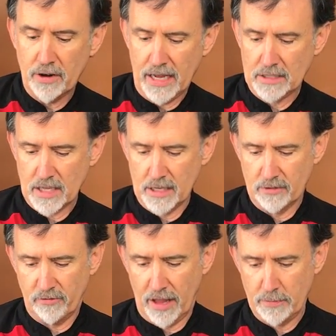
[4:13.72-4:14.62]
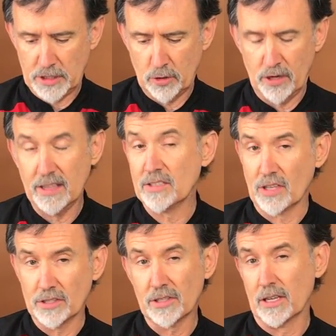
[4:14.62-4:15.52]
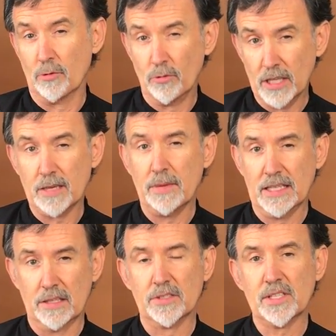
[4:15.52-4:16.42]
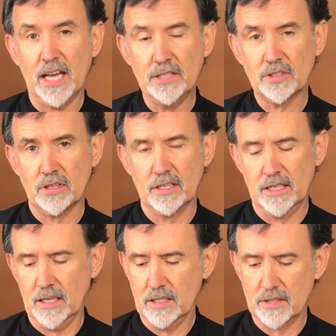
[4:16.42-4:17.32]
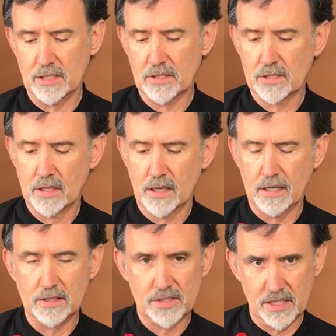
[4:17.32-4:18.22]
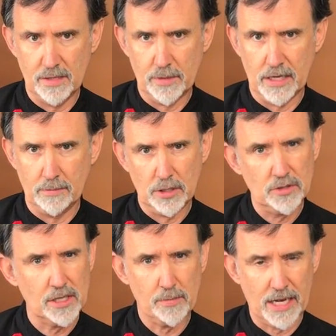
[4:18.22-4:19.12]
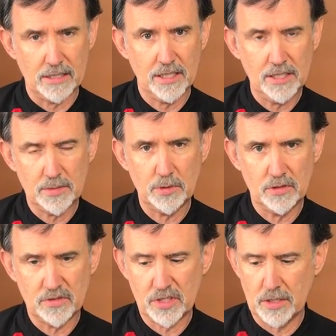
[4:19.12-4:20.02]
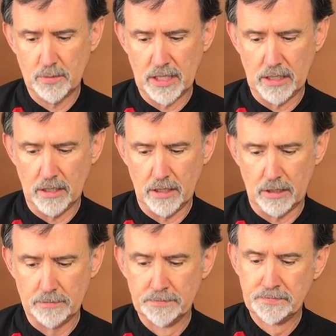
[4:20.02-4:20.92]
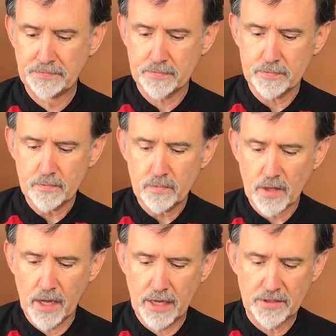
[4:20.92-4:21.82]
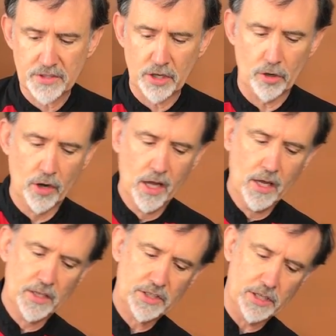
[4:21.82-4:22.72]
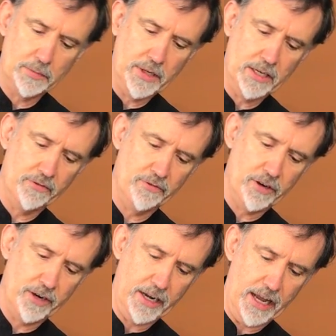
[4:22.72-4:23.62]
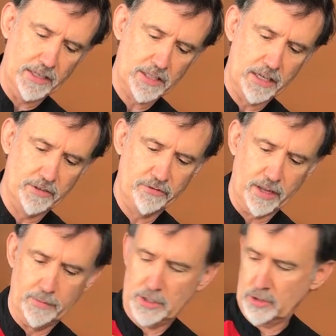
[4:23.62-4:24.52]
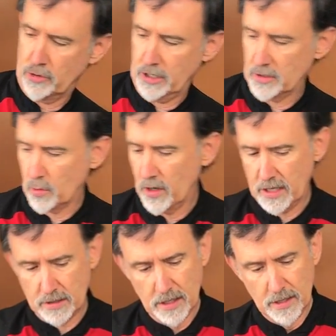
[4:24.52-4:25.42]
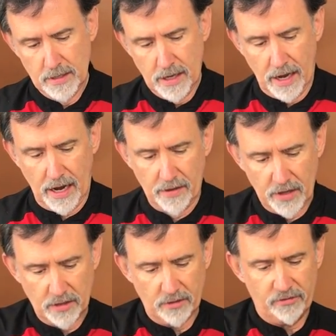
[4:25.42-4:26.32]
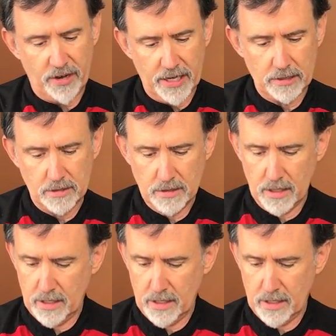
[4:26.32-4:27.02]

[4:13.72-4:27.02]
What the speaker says: anti-inflammatory that's also going to really make this taste good is a cinnamon. I'm using about a teaspoon of cinnamon in here. And so cinnamon, very anti-inflammatory as well. And then the final